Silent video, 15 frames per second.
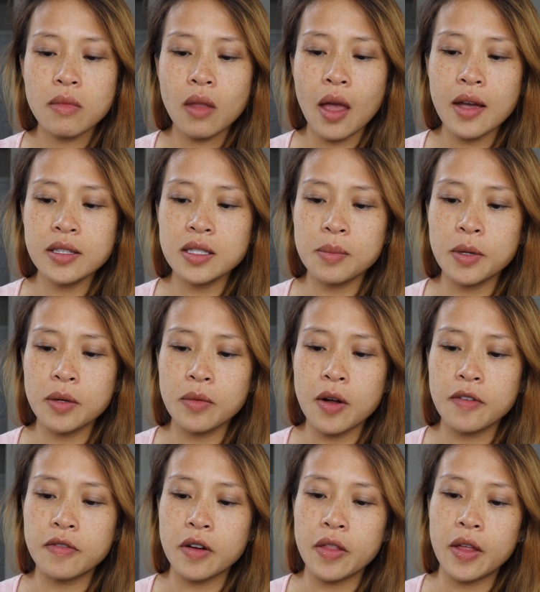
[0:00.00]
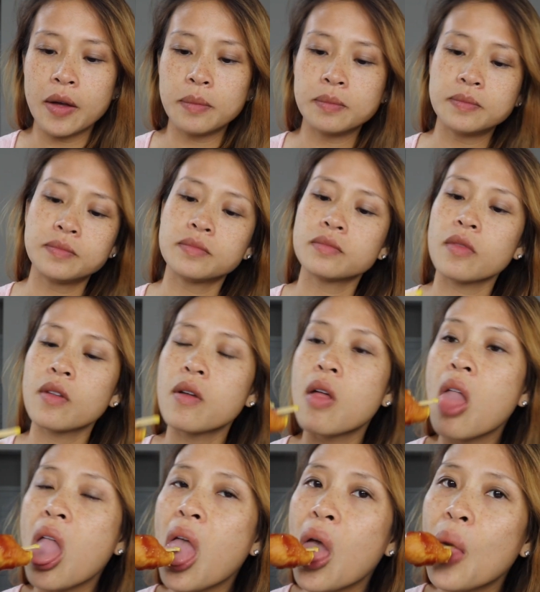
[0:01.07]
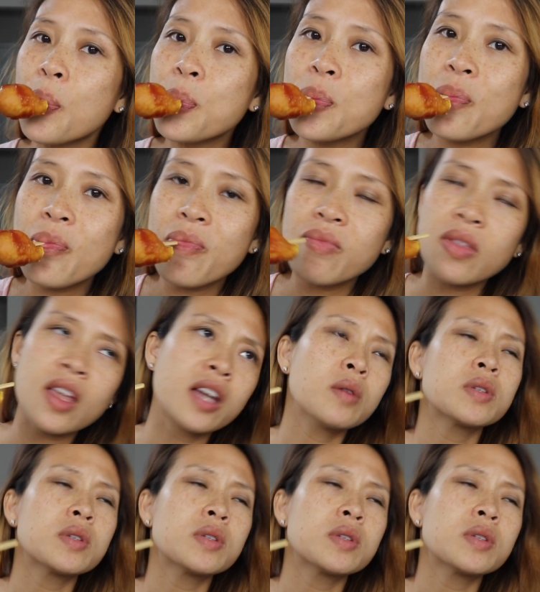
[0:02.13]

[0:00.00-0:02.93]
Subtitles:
it's been rough for them. He